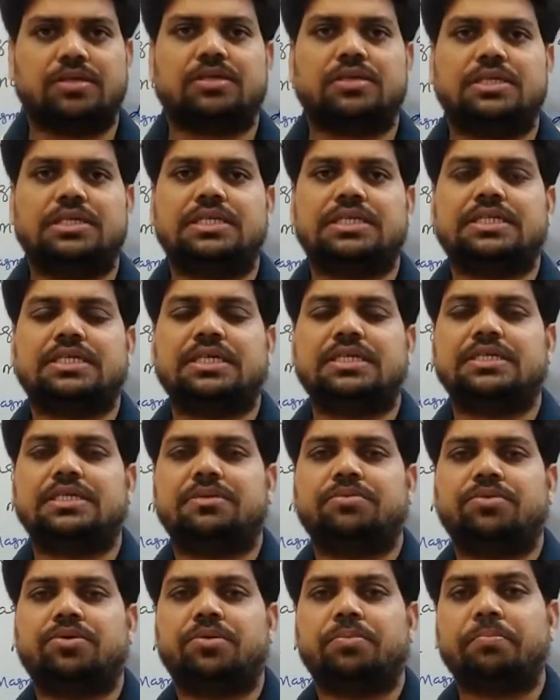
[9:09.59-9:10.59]
discuss
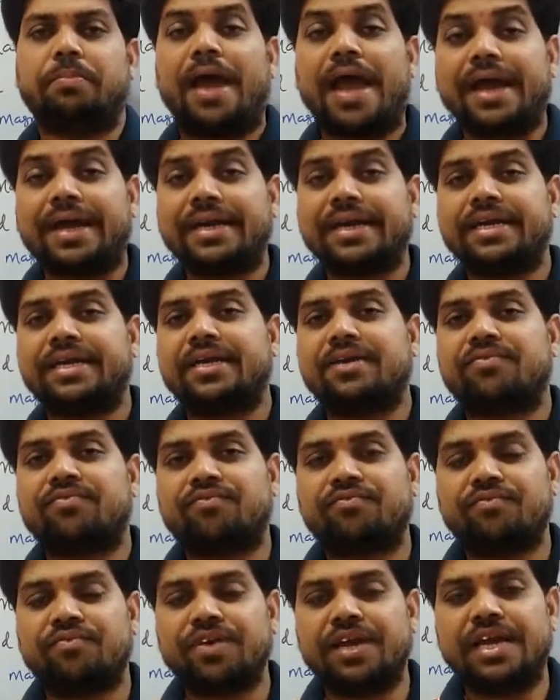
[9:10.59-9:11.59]
about magnetic
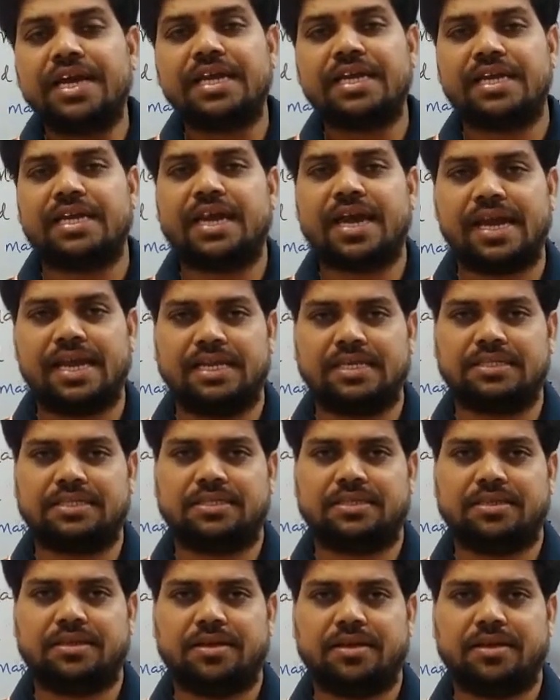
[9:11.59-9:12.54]
field lines,